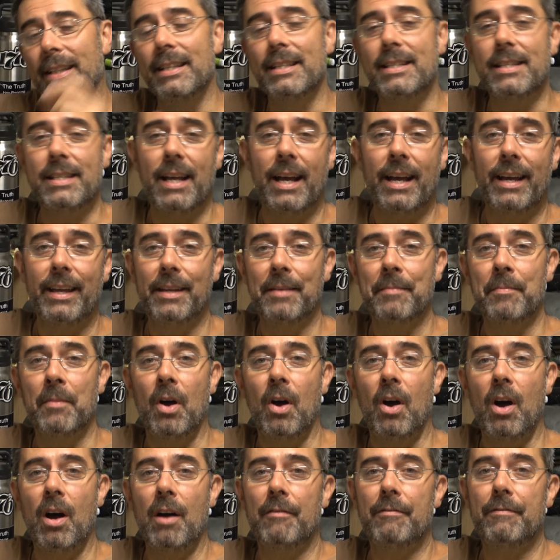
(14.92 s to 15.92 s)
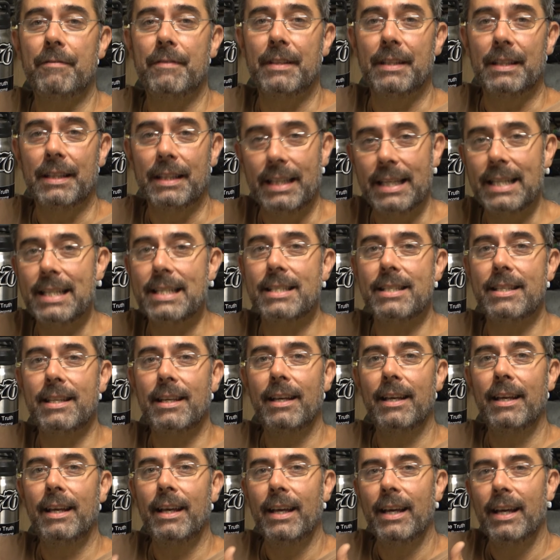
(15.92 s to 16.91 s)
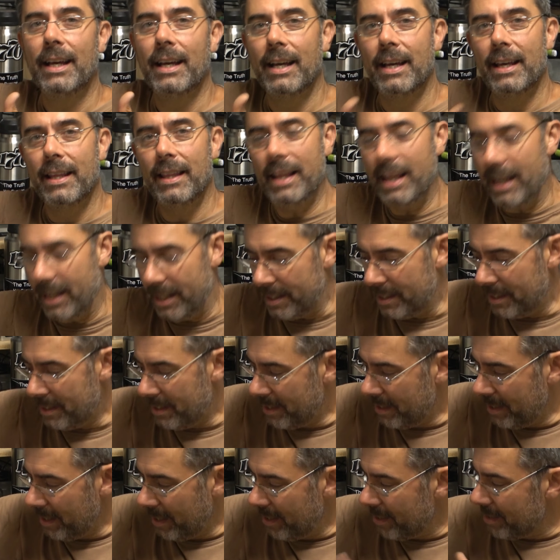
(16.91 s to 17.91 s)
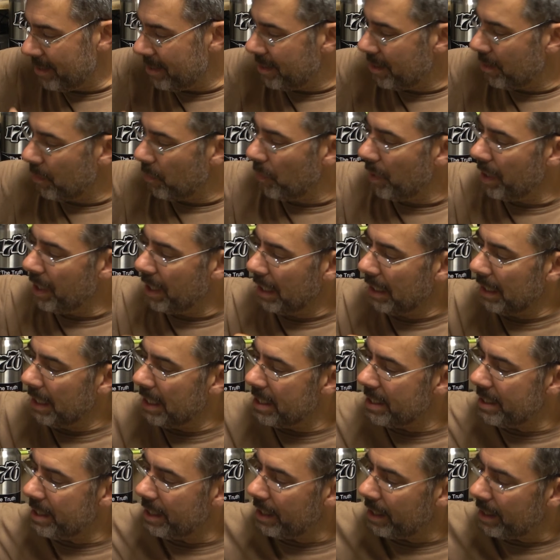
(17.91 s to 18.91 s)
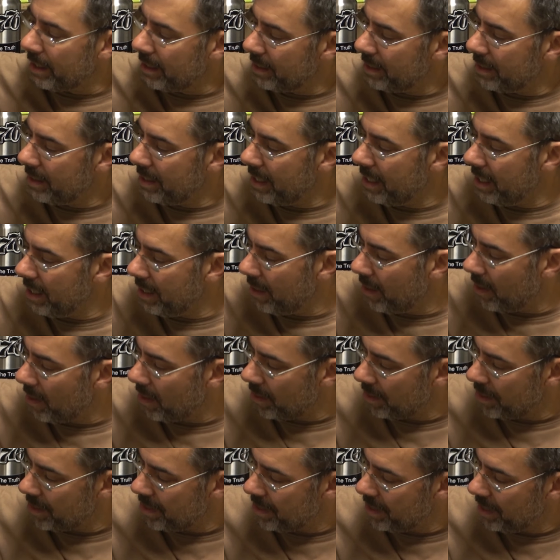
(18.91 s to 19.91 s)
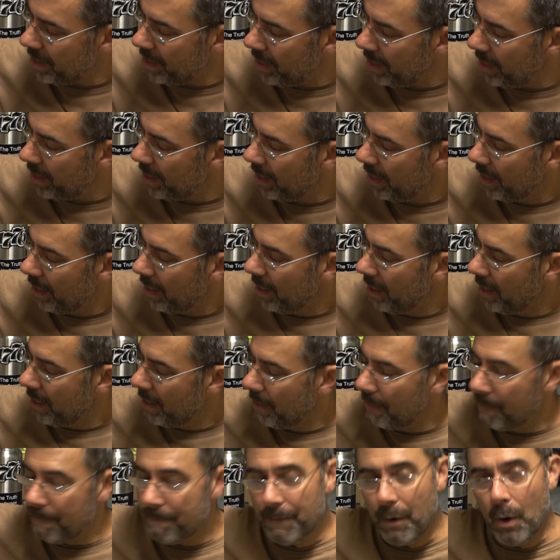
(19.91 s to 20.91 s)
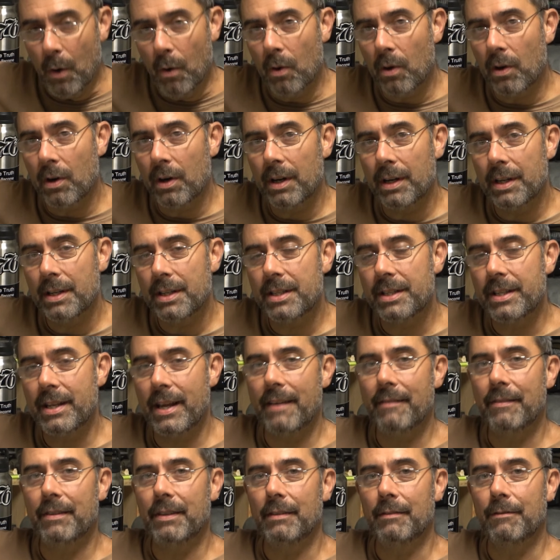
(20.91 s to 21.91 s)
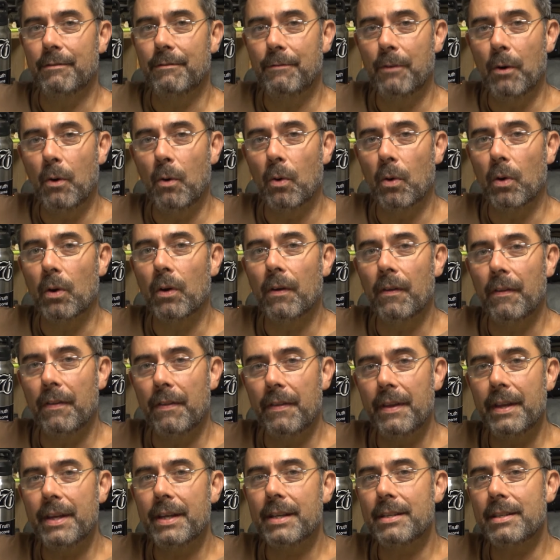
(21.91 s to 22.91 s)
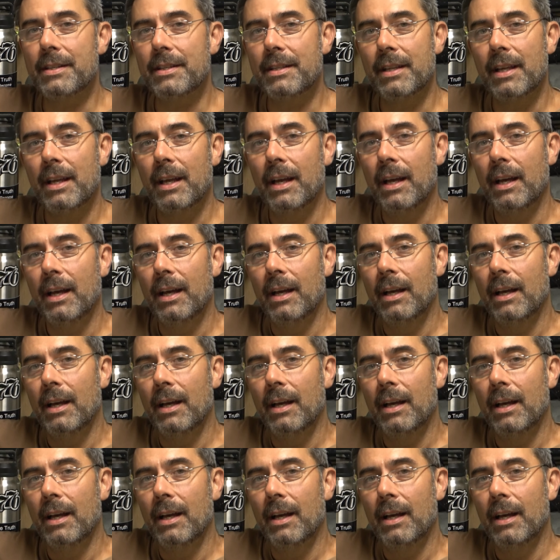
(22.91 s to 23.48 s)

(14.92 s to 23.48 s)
list item off the list. This is the realistic TRC 474. This